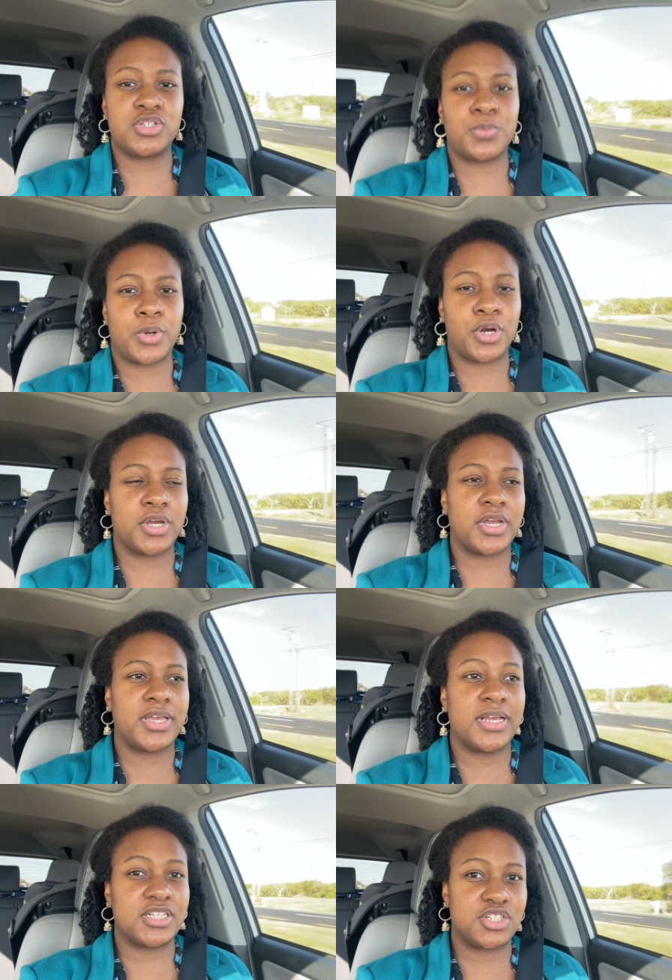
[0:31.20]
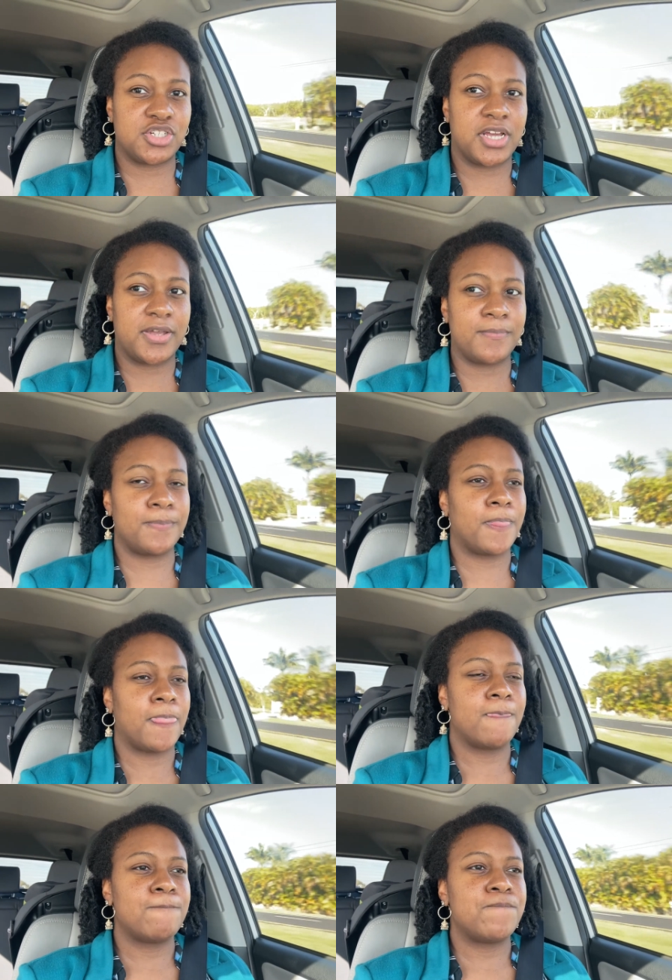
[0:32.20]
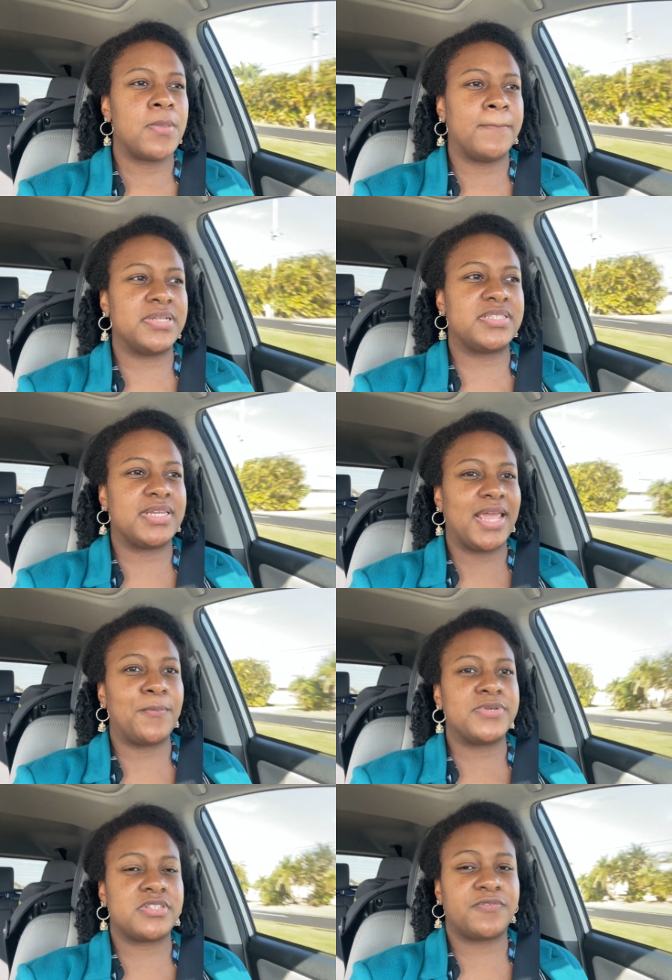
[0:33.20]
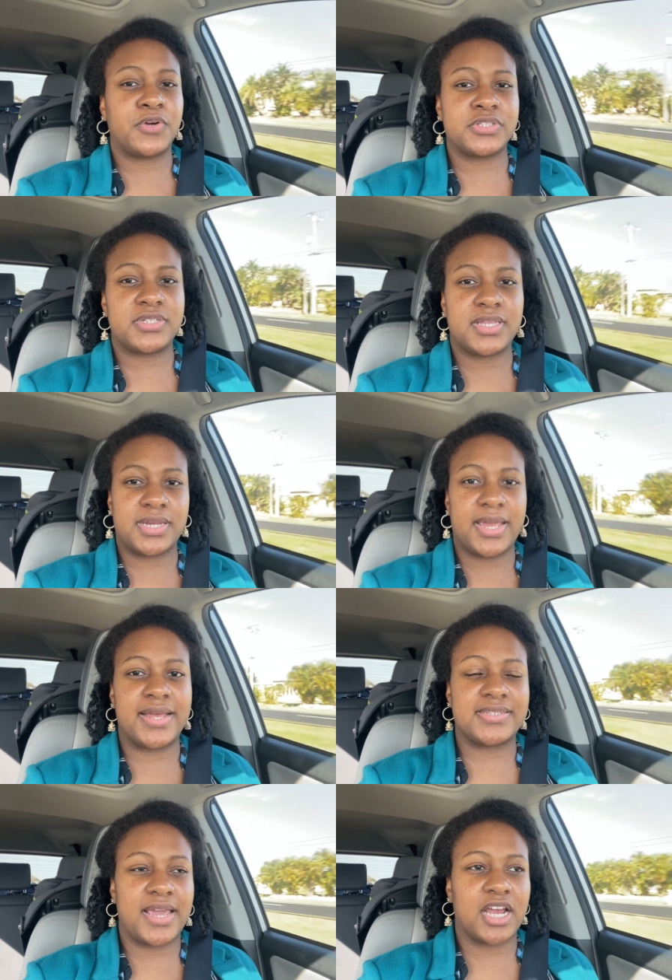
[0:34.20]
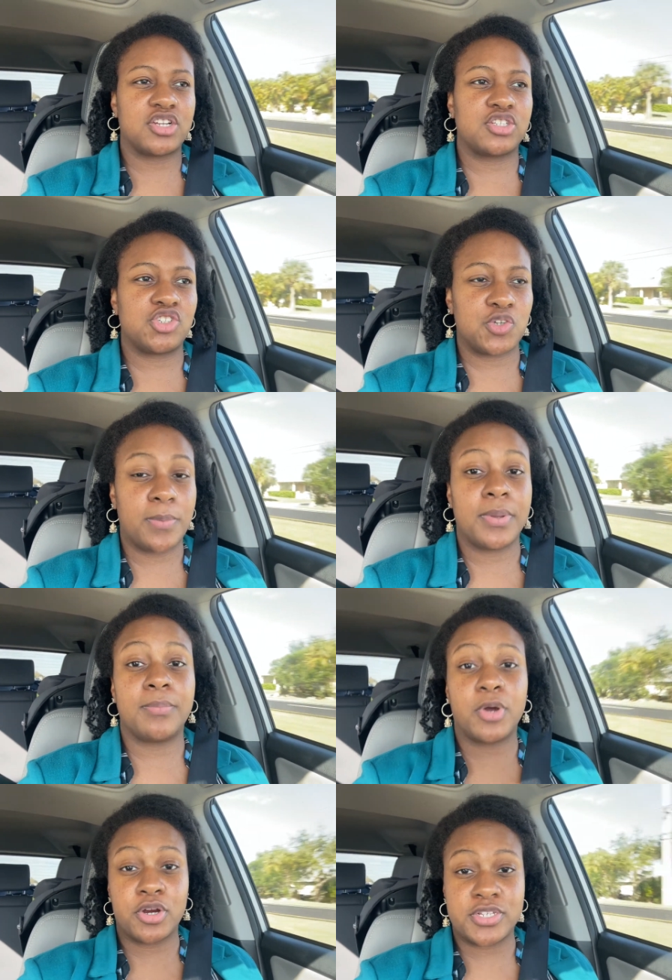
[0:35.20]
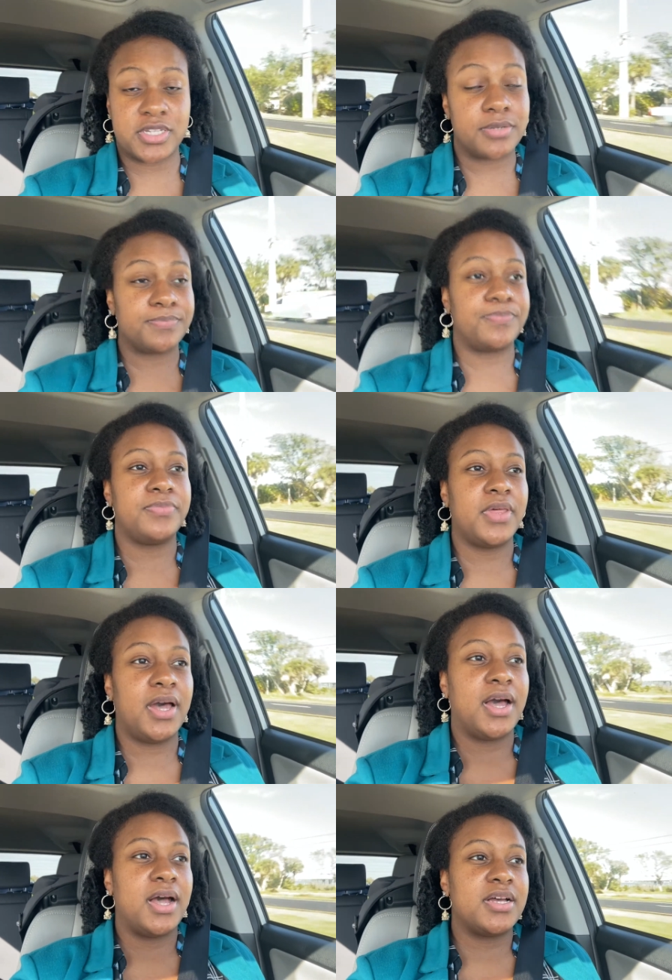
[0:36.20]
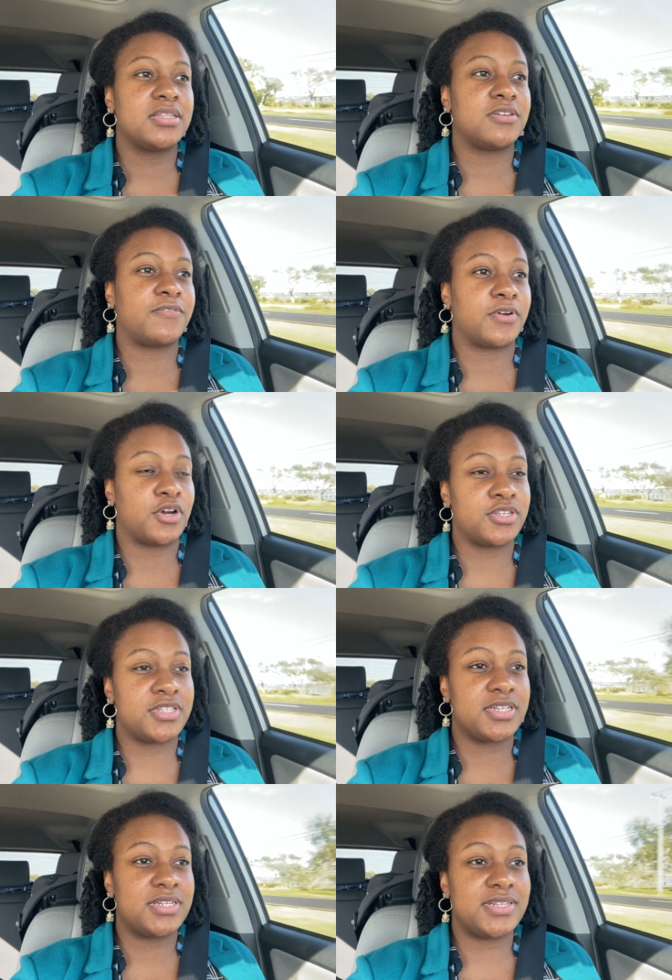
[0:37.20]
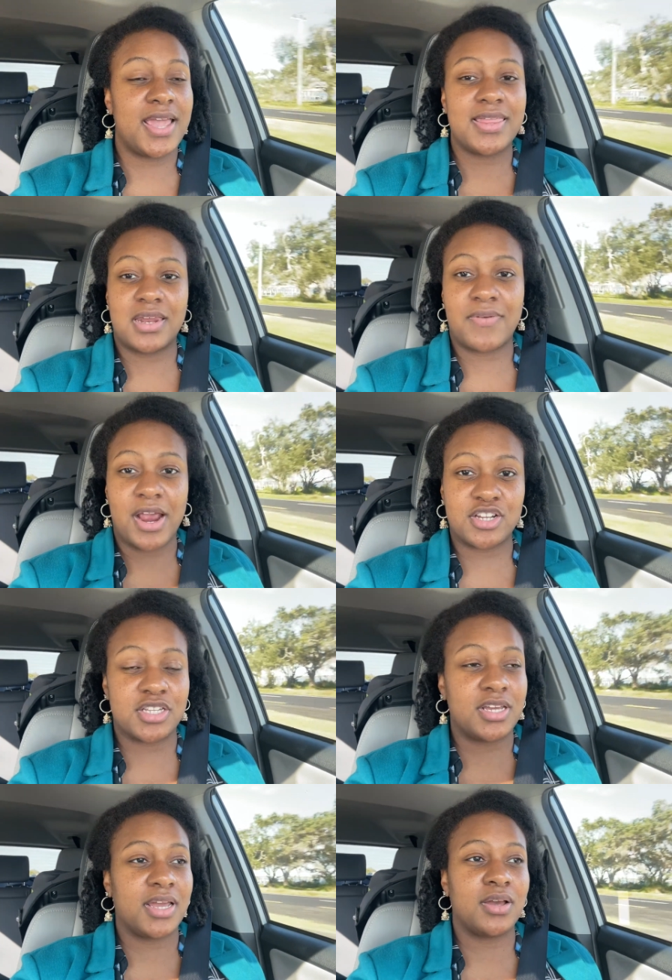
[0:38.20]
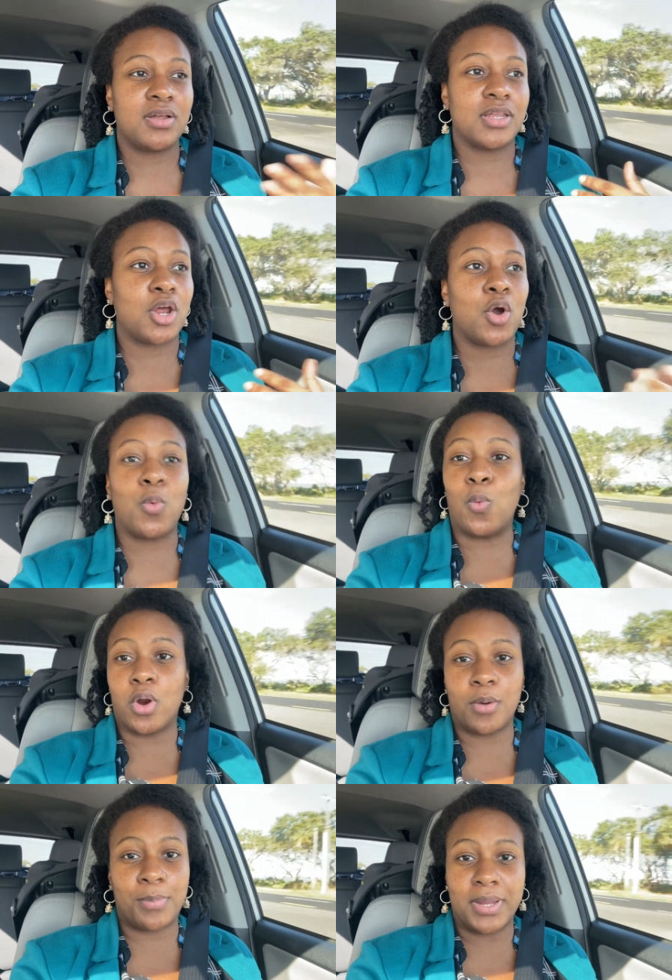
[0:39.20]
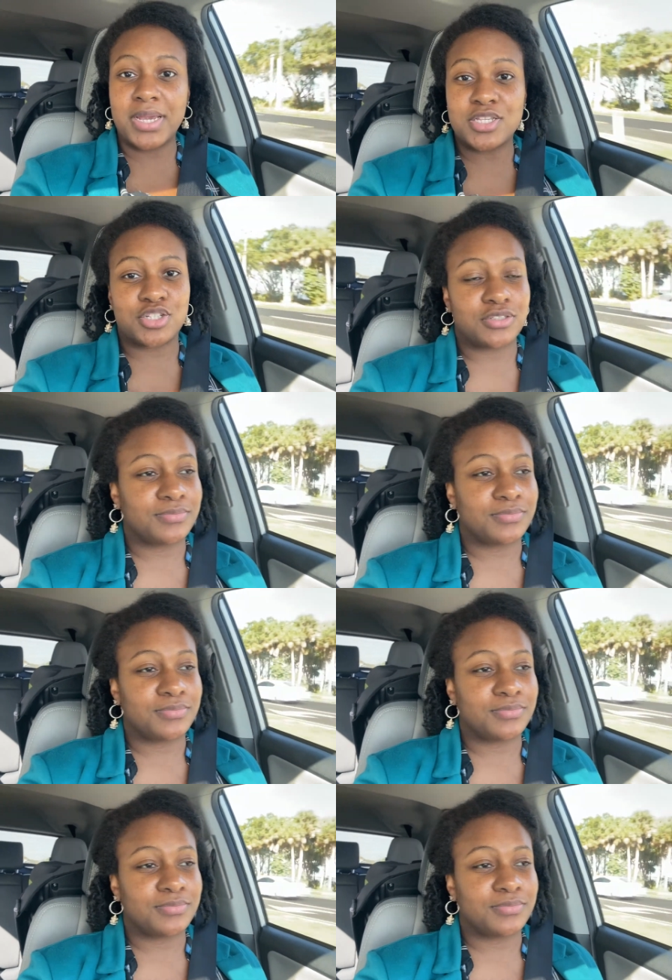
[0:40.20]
work yesterday, but today was the first day that I had to actually show up in person. The first day that I've actually, you know, worn a blazer,